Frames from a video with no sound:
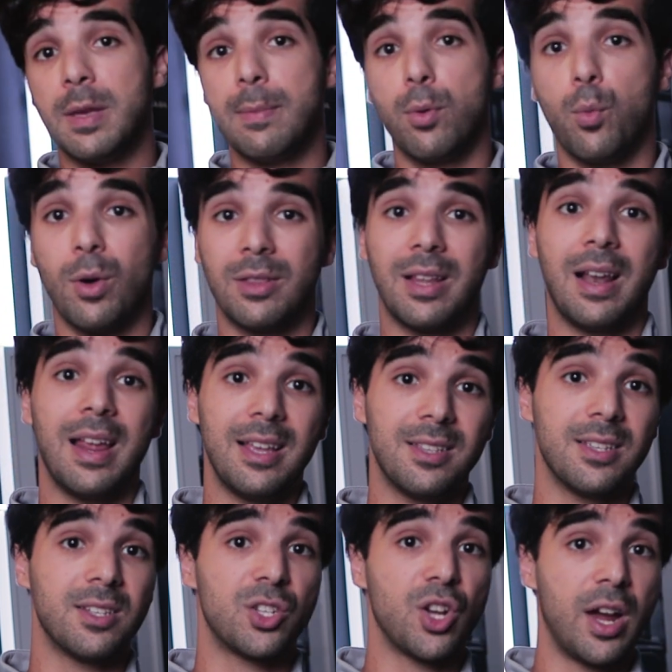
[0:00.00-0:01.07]
people want the
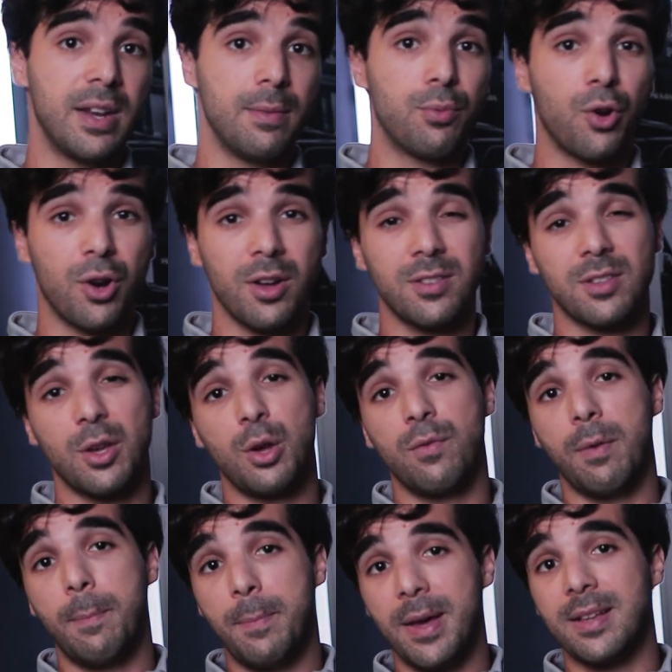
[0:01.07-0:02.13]
latest shiny product over
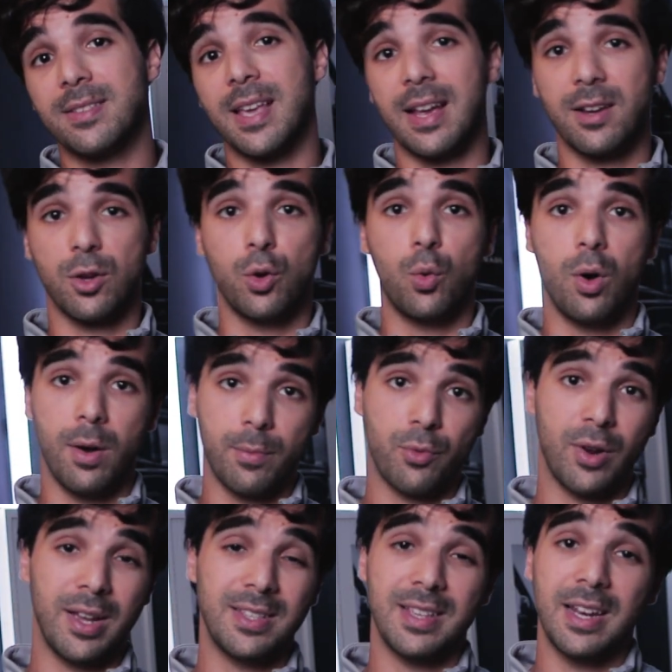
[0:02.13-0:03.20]
big technical
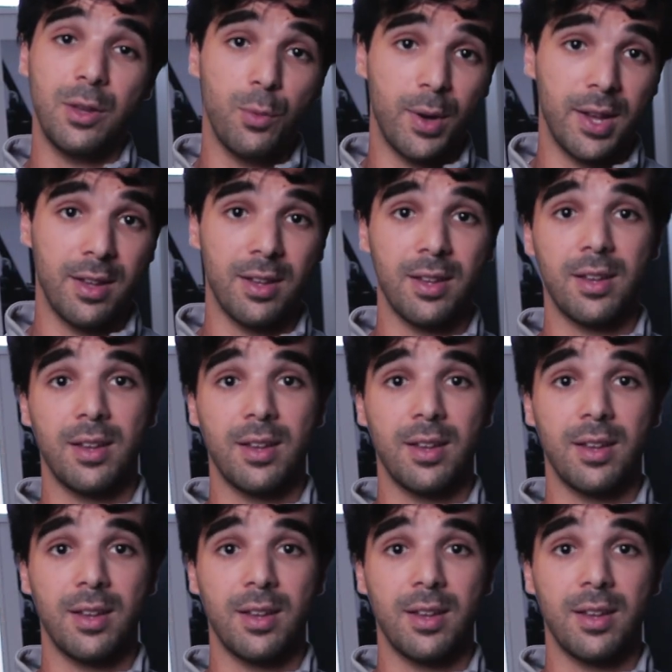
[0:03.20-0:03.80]
upgrades anyway.